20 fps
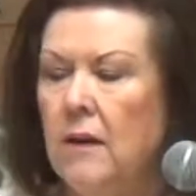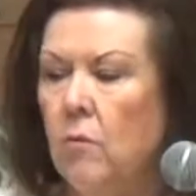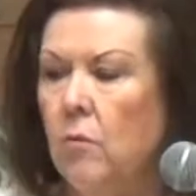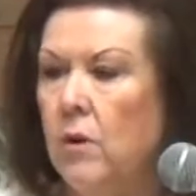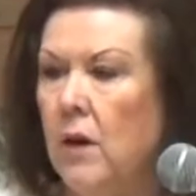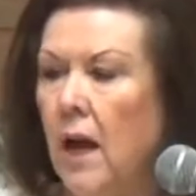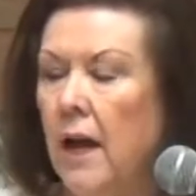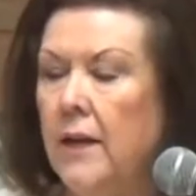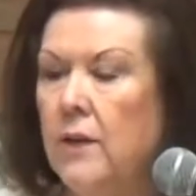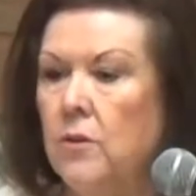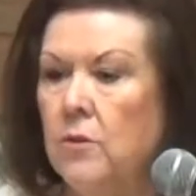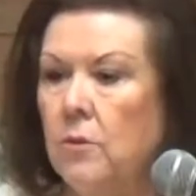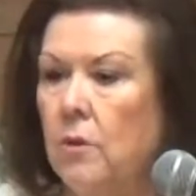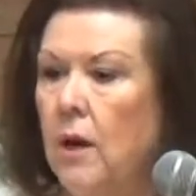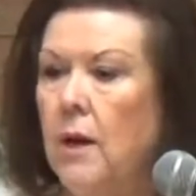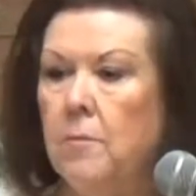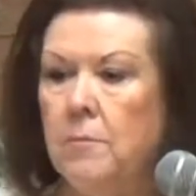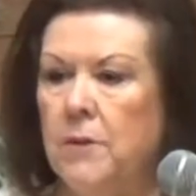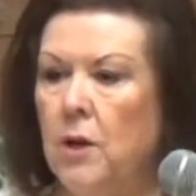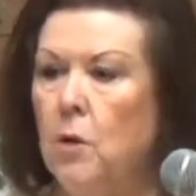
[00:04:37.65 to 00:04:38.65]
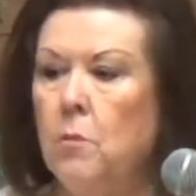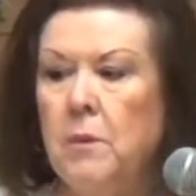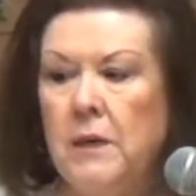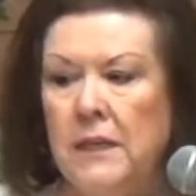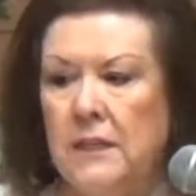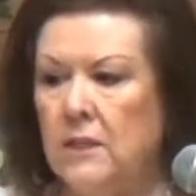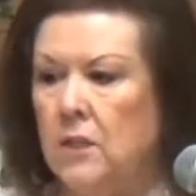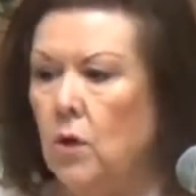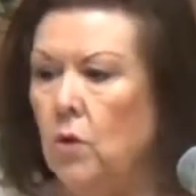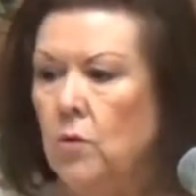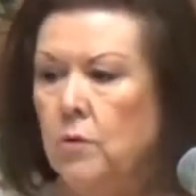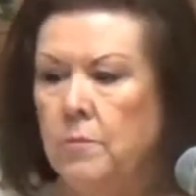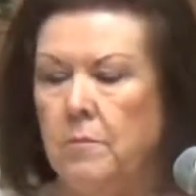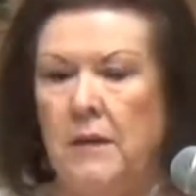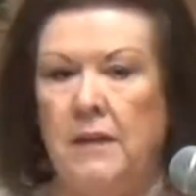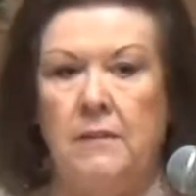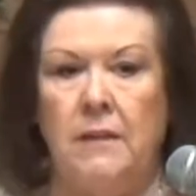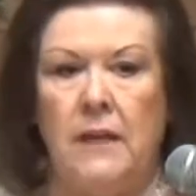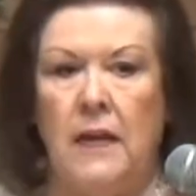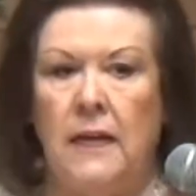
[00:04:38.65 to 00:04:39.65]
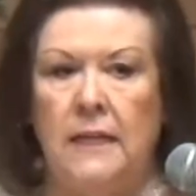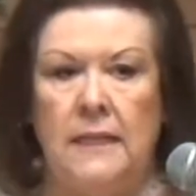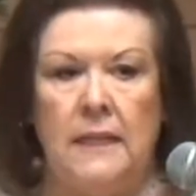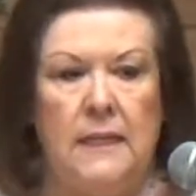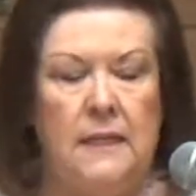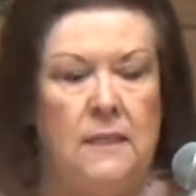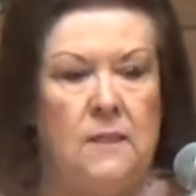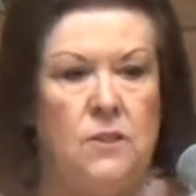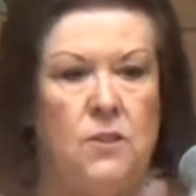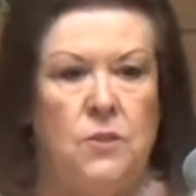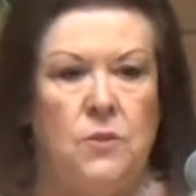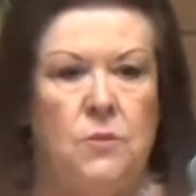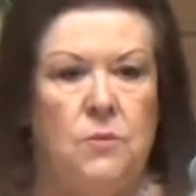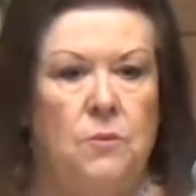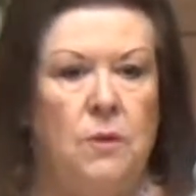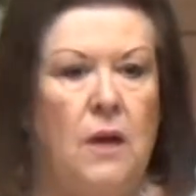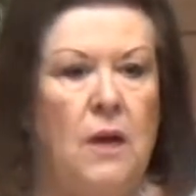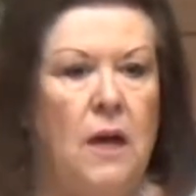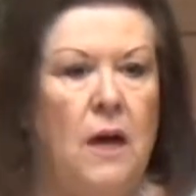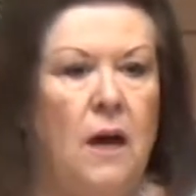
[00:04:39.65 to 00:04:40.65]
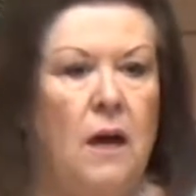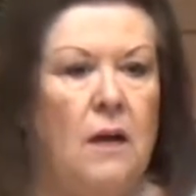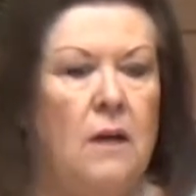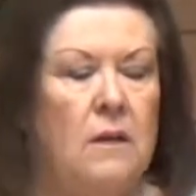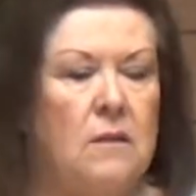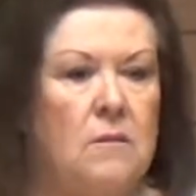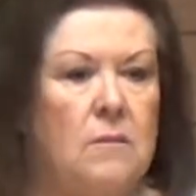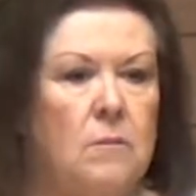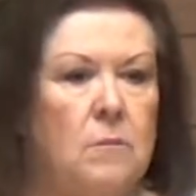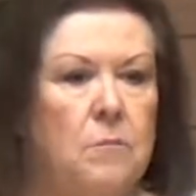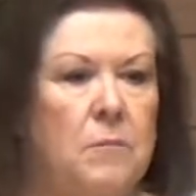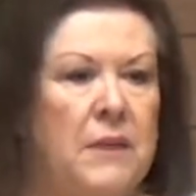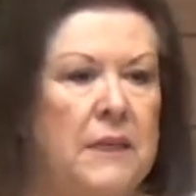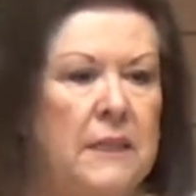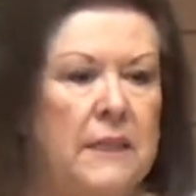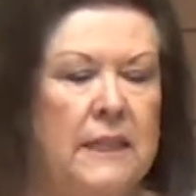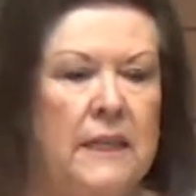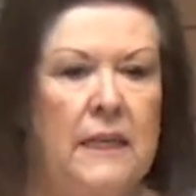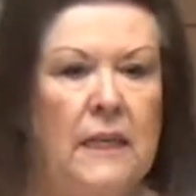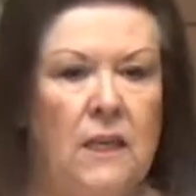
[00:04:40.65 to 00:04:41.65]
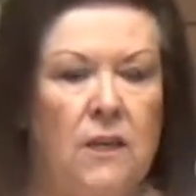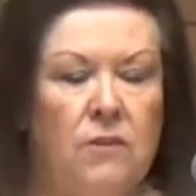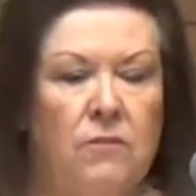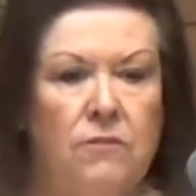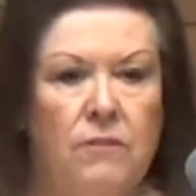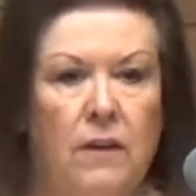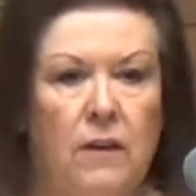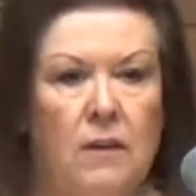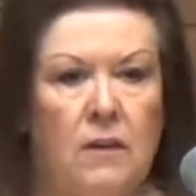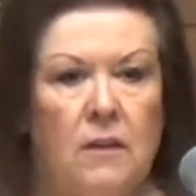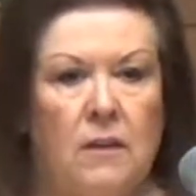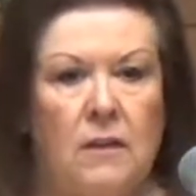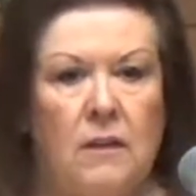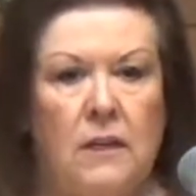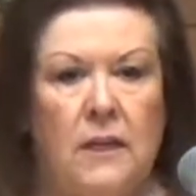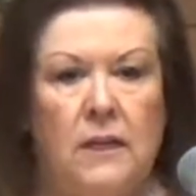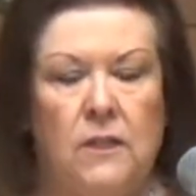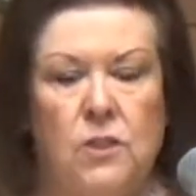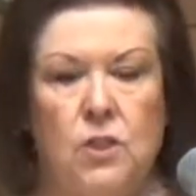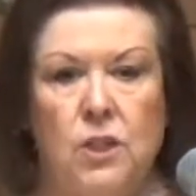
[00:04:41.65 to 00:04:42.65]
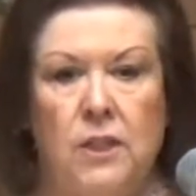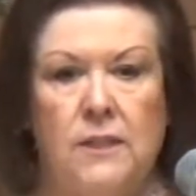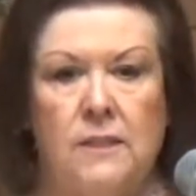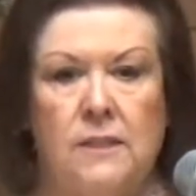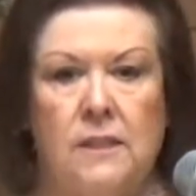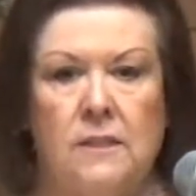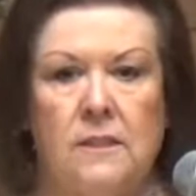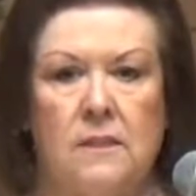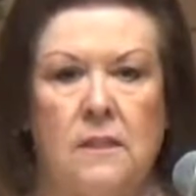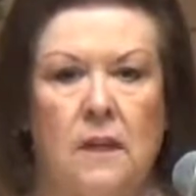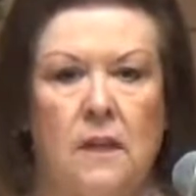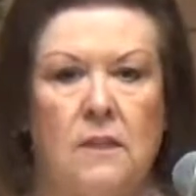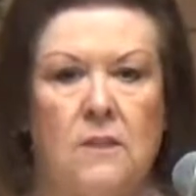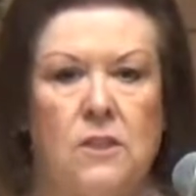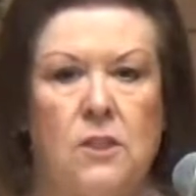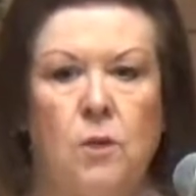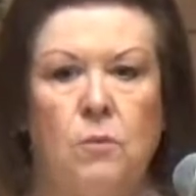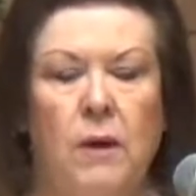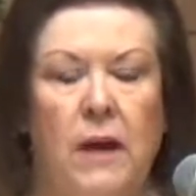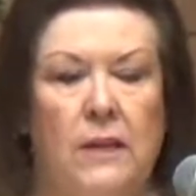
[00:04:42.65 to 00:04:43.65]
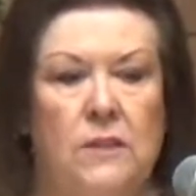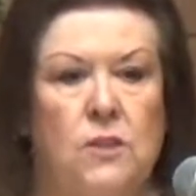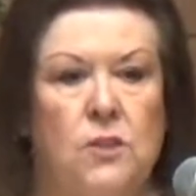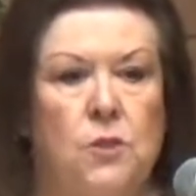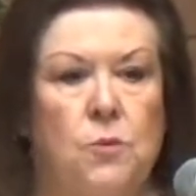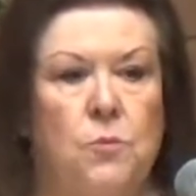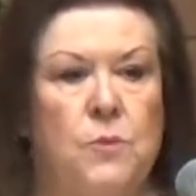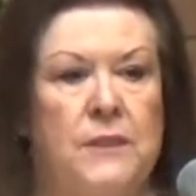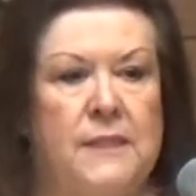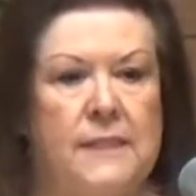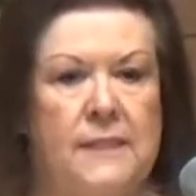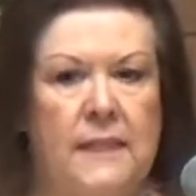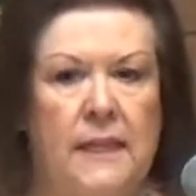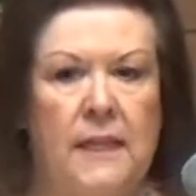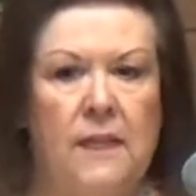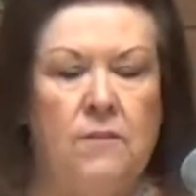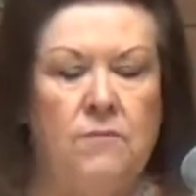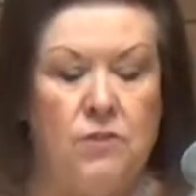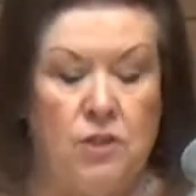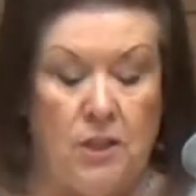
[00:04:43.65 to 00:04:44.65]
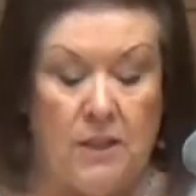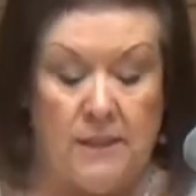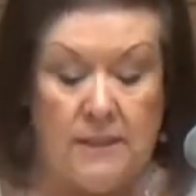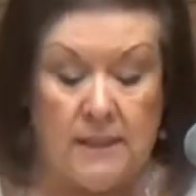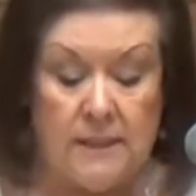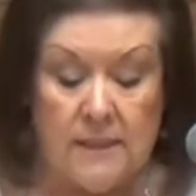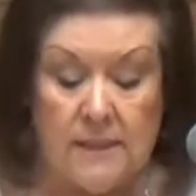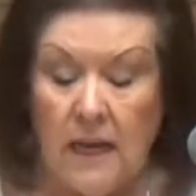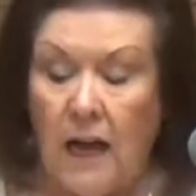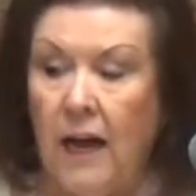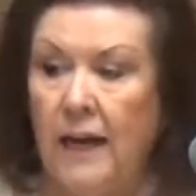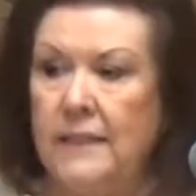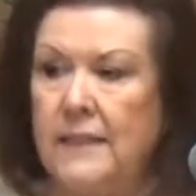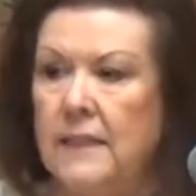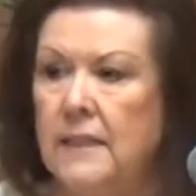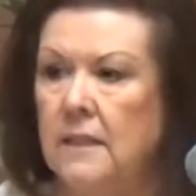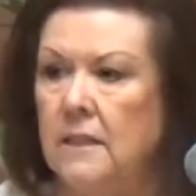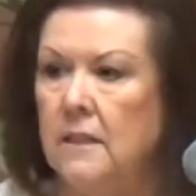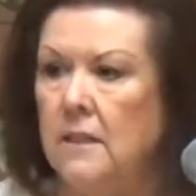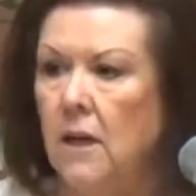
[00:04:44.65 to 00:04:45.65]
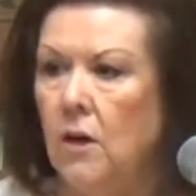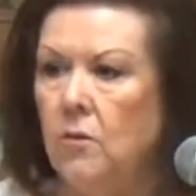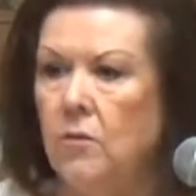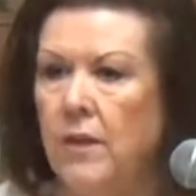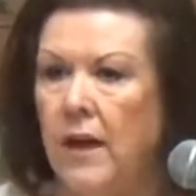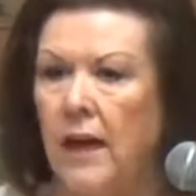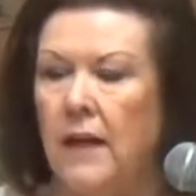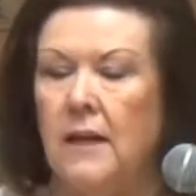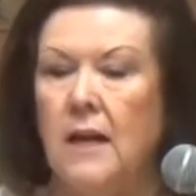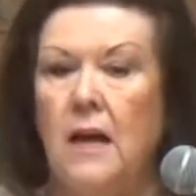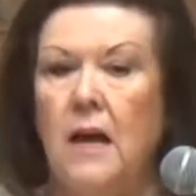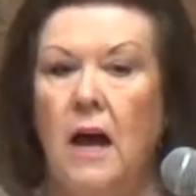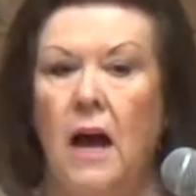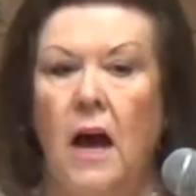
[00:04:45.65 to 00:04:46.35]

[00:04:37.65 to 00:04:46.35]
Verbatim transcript: When I grew up, nobody told me that I needed to uh, believe in Jesus so as to receive Jesus. I didn't know that.